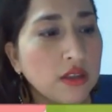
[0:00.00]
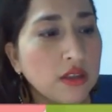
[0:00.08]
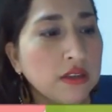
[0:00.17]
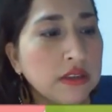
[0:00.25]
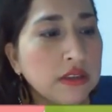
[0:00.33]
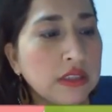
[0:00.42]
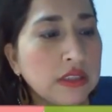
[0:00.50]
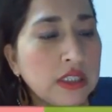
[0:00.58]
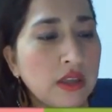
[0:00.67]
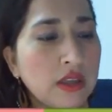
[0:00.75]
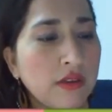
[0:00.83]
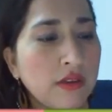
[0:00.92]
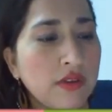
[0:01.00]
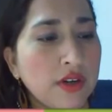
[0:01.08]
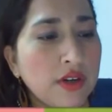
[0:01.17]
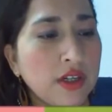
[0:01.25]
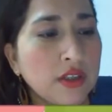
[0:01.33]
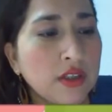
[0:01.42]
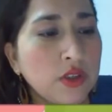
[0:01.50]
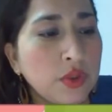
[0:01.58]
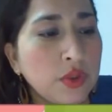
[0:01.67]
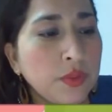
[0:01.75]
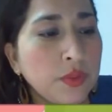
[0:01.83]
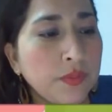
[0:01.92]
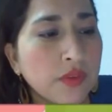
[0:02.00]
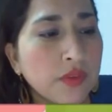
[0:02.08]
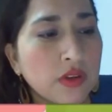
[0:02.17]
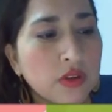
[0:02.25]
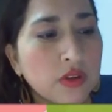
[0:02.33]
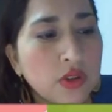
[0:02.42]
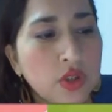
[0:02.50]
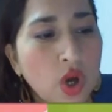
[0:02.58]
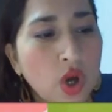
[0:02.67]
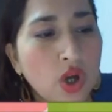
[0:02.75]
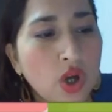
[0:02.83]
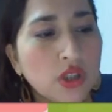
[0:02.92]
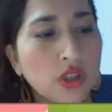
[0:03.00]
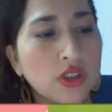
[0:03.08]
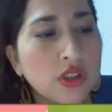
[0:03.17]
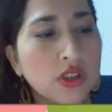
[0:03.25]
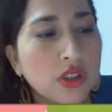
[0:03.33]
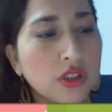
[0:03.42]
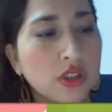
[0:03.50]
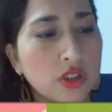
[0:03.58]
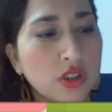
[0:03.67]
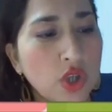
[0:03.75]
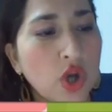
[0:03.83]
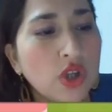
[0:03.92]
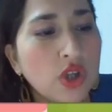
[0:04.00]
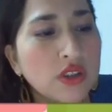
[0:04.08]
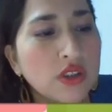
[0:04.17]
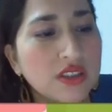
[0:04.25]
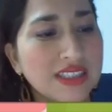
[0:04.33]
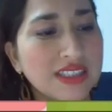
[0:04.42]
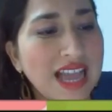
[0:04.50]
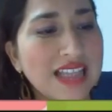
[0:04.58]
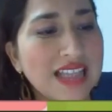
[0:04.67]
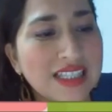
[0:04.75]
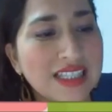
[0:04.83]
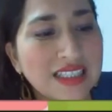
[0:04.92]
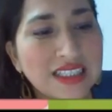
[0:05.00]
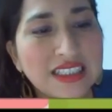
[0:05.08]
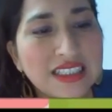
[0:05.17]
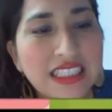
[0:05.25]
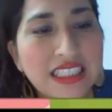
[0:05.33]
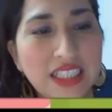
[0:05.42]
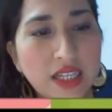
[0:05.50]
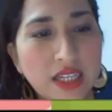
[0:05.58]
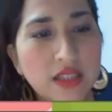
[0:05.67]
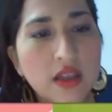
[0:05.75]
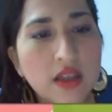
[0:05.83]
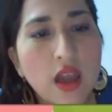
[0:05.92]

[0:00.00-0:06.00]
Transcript: In the verb do, don't, doesn't, didn't,